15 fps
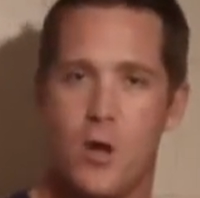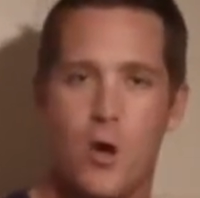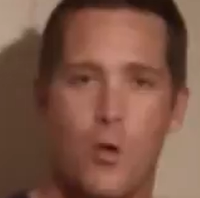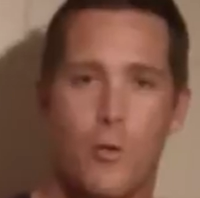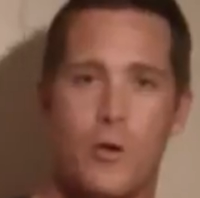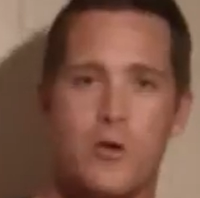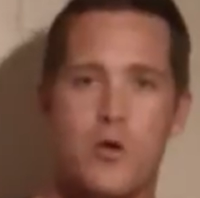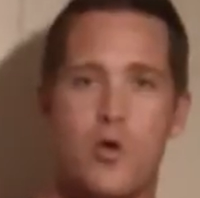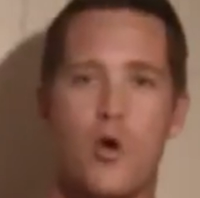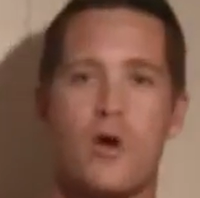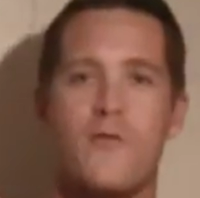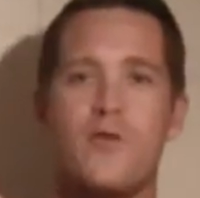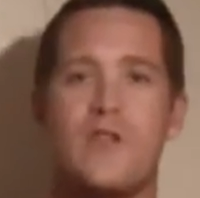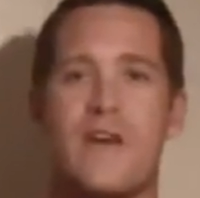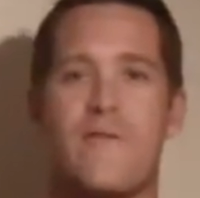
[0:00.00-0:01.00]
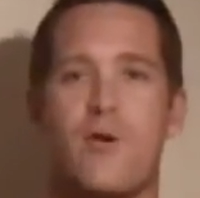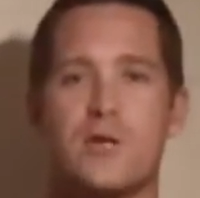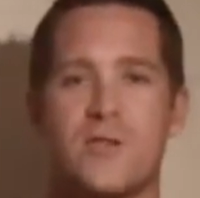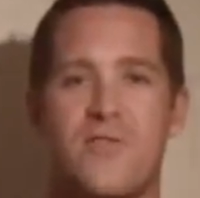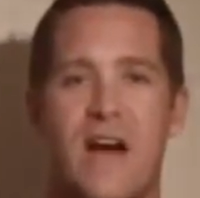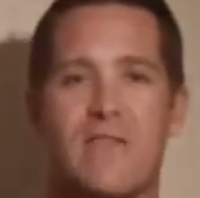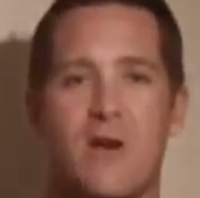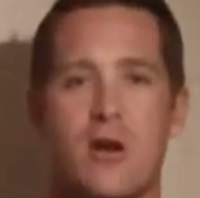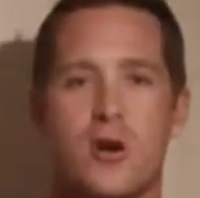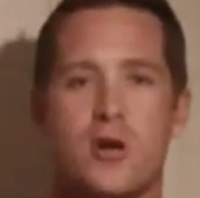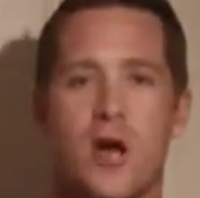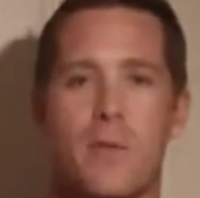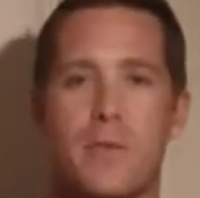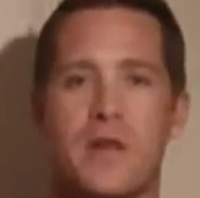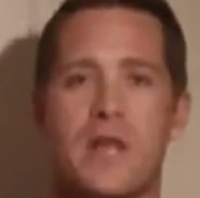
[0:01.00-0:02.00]
When you go interview that Fortune 500
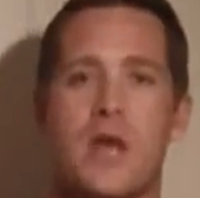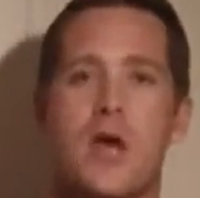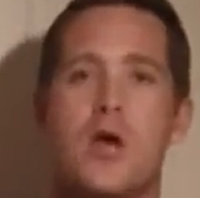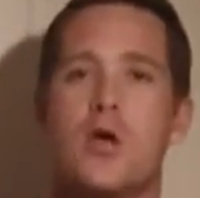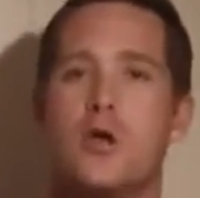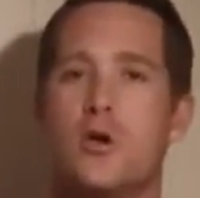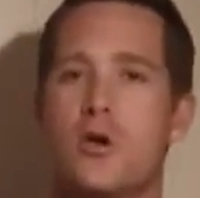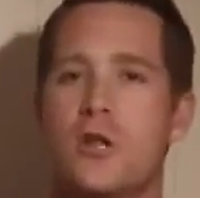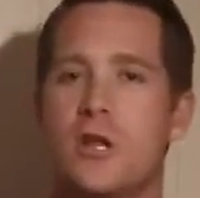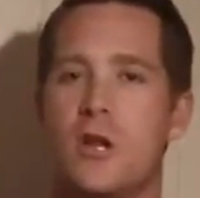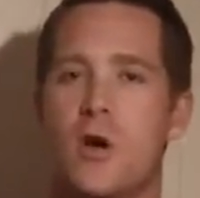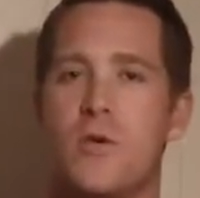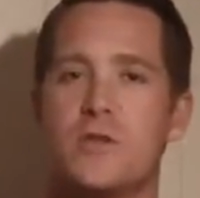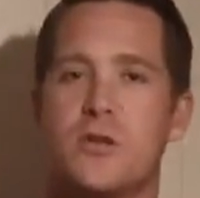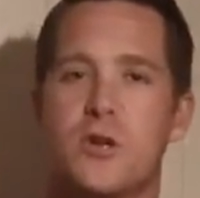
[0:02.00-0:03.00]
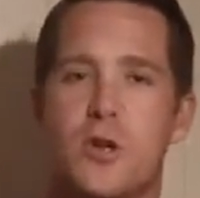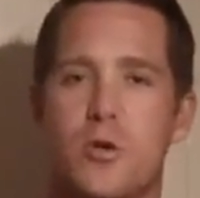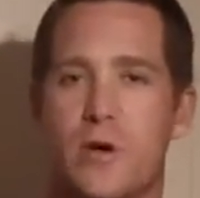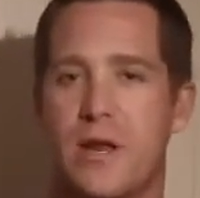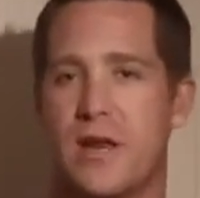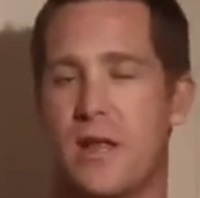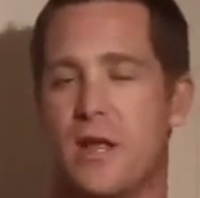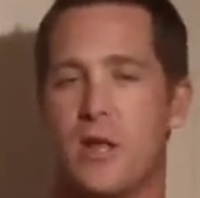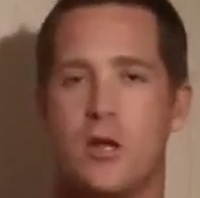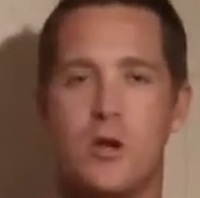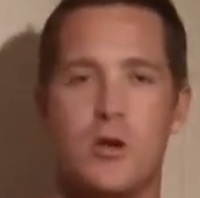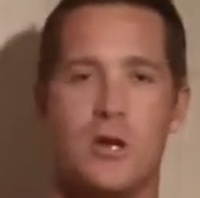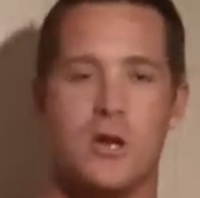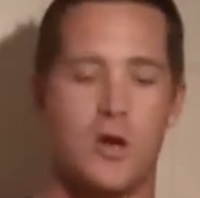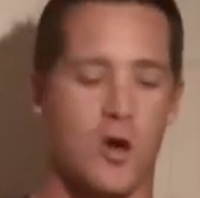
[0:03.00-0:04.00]
company, you need to know what they're doing. You
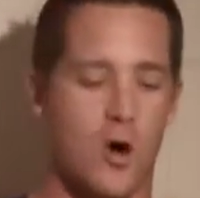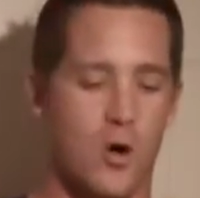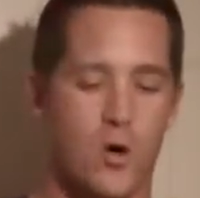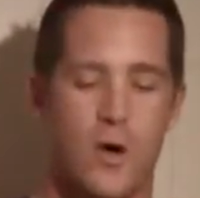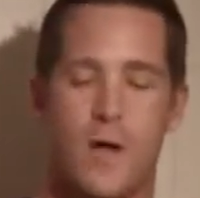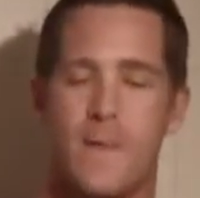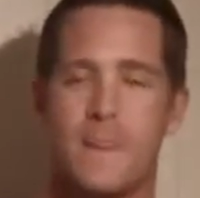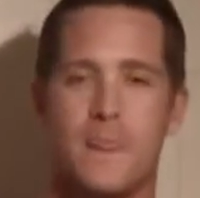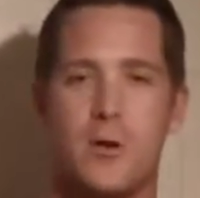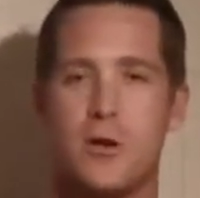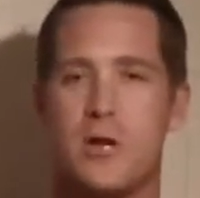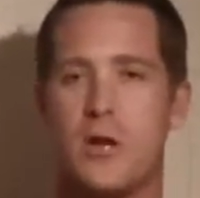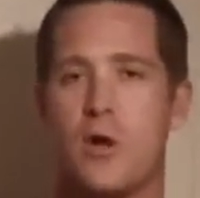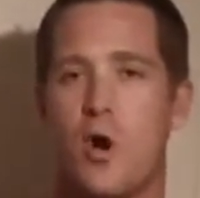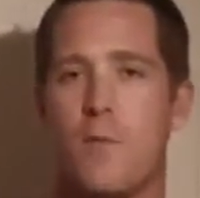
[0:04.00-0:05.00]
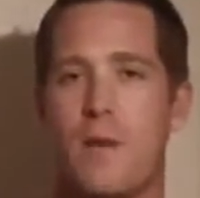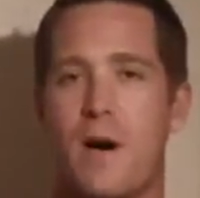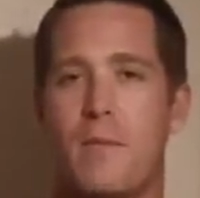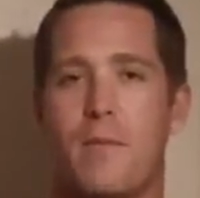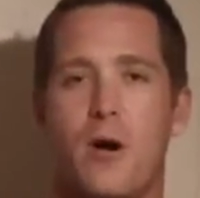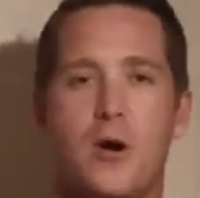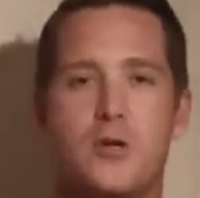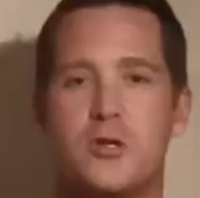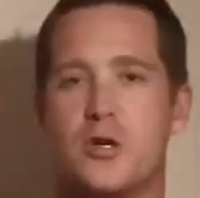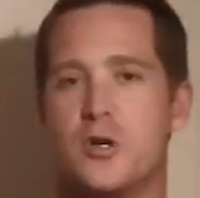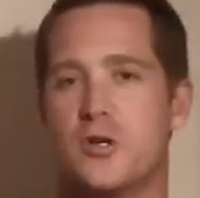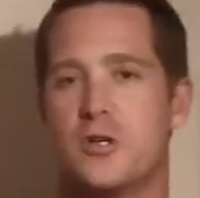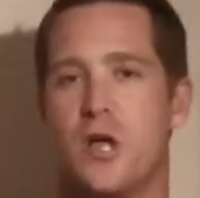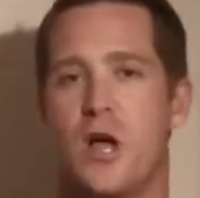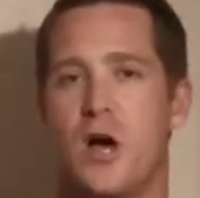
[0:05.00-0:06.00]
need to know about
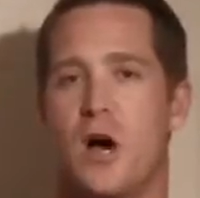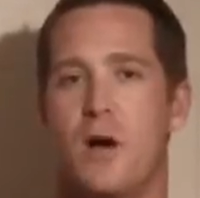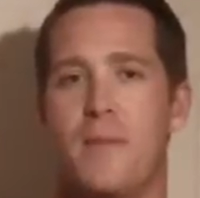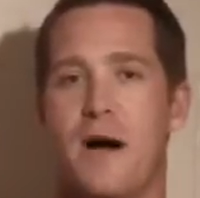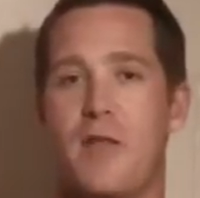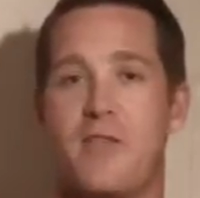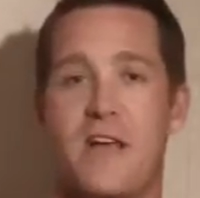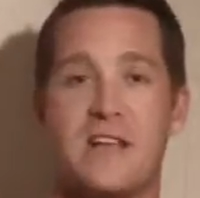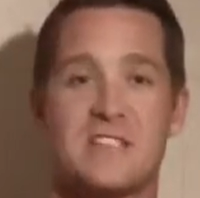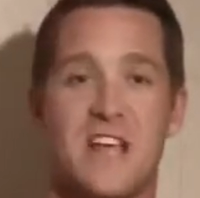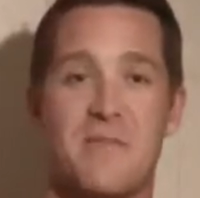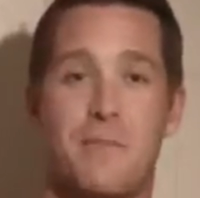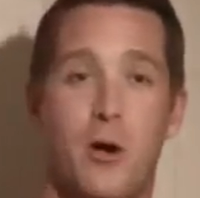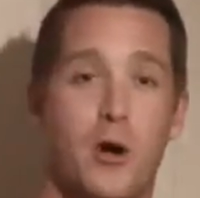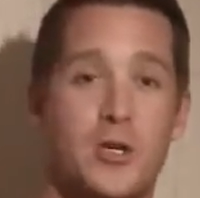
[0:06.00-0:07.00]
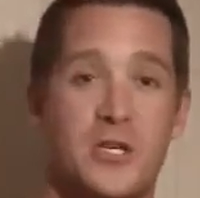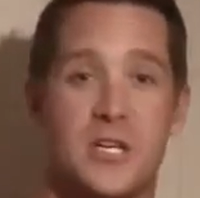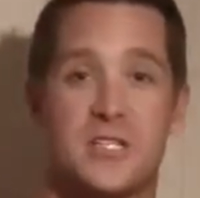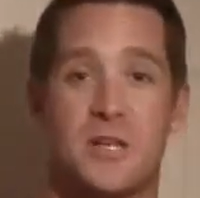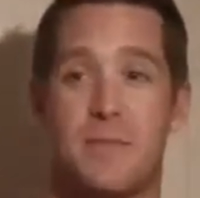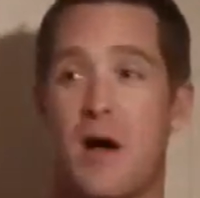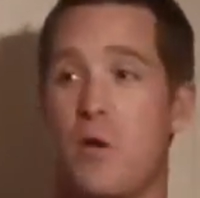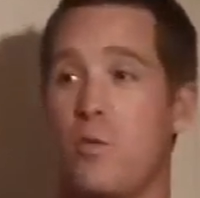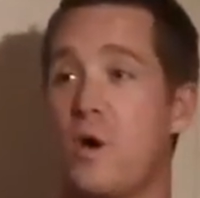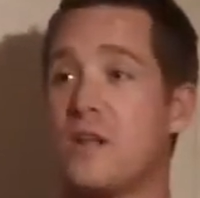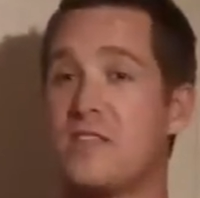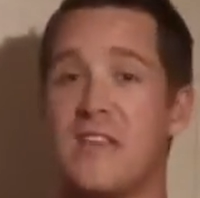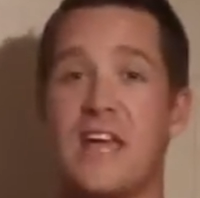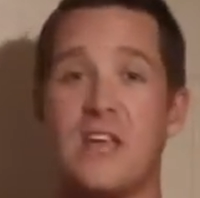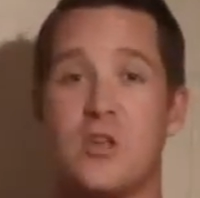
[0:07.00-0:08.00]
mergers, about things they purchased, about what
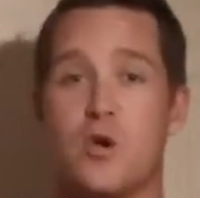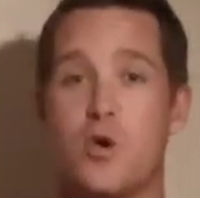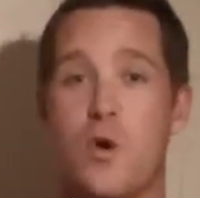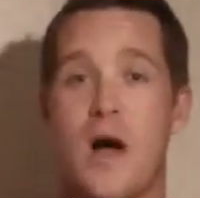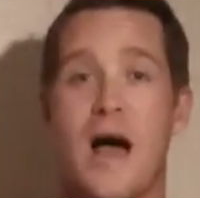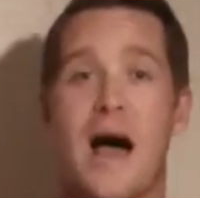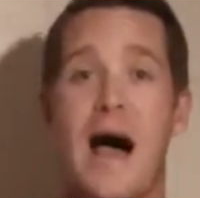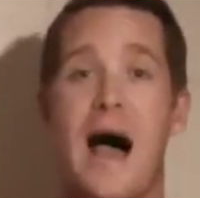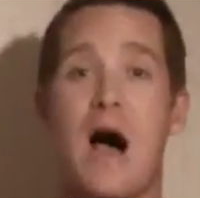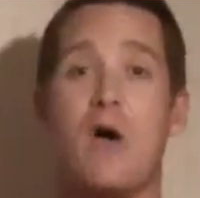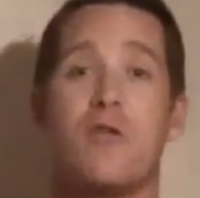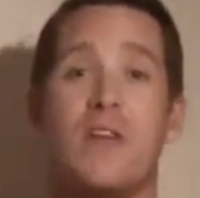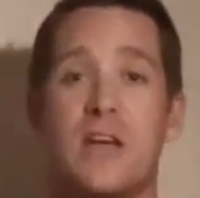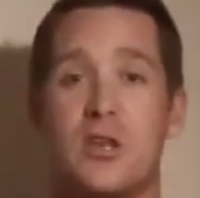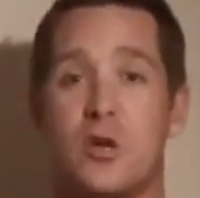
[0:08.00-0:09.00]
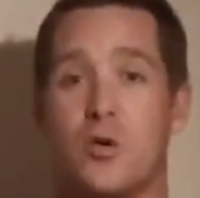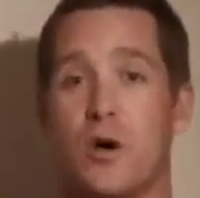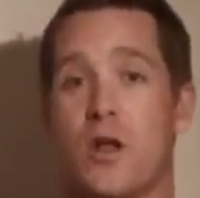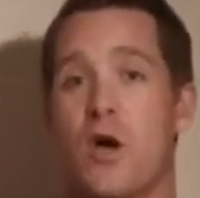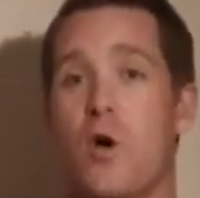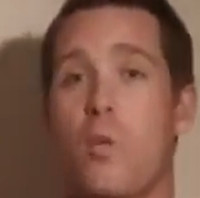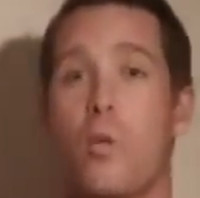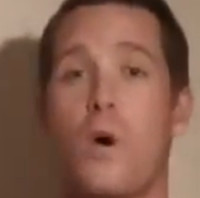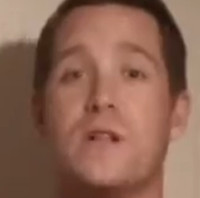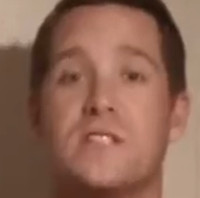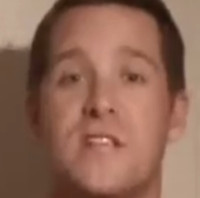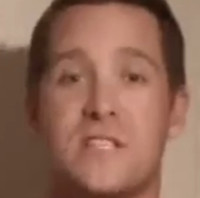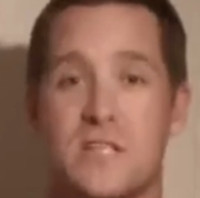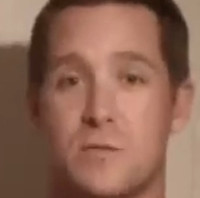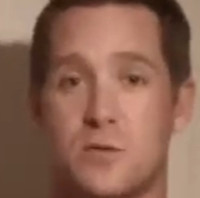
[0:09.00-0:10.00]
they do, how they do it, what
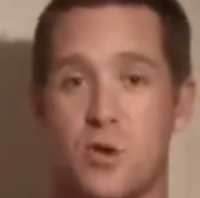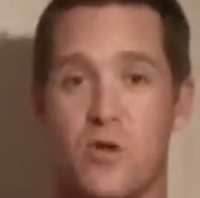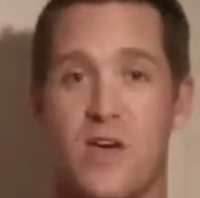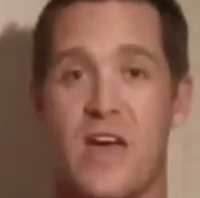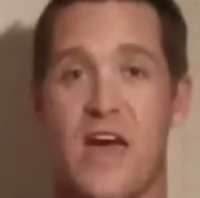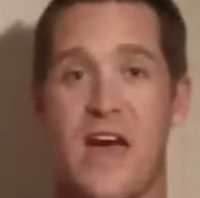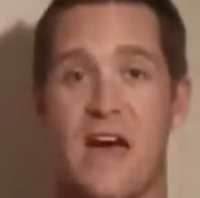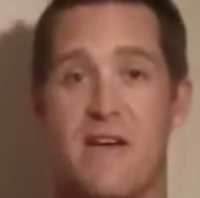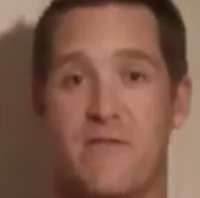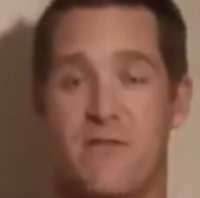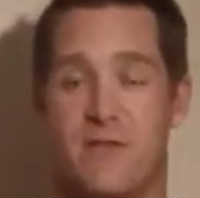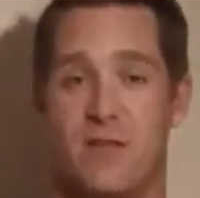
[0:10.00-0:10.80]
systems do they have.